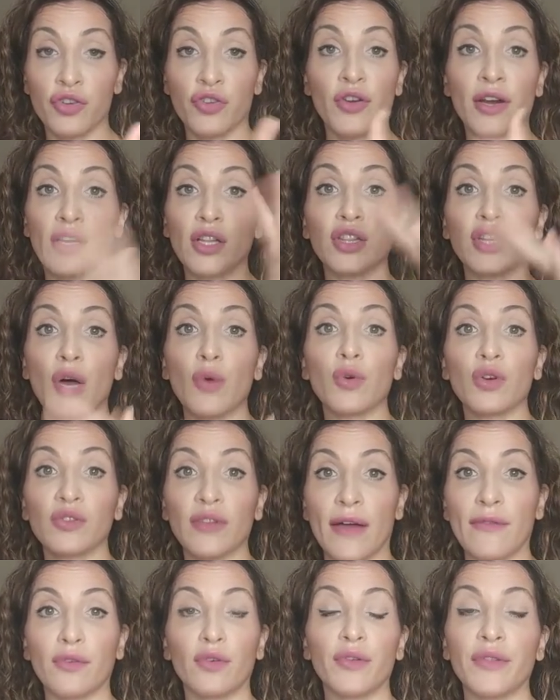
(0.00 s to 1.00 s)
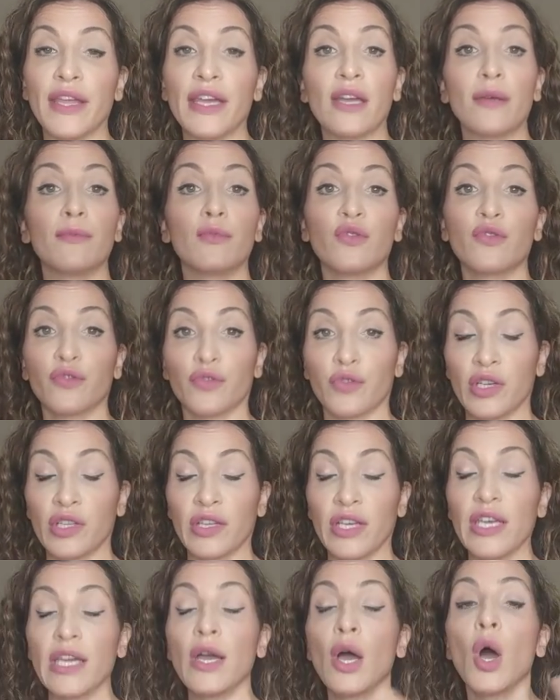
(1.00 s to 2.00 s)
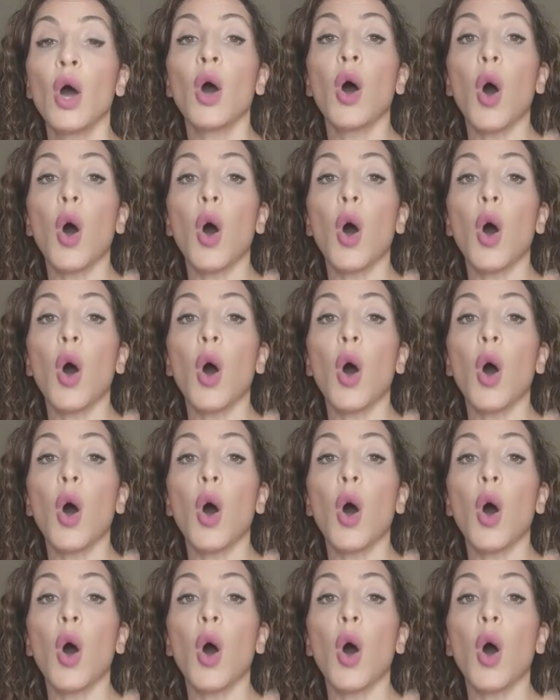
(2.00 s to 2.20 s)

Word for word: you're at a lower level and they can move freely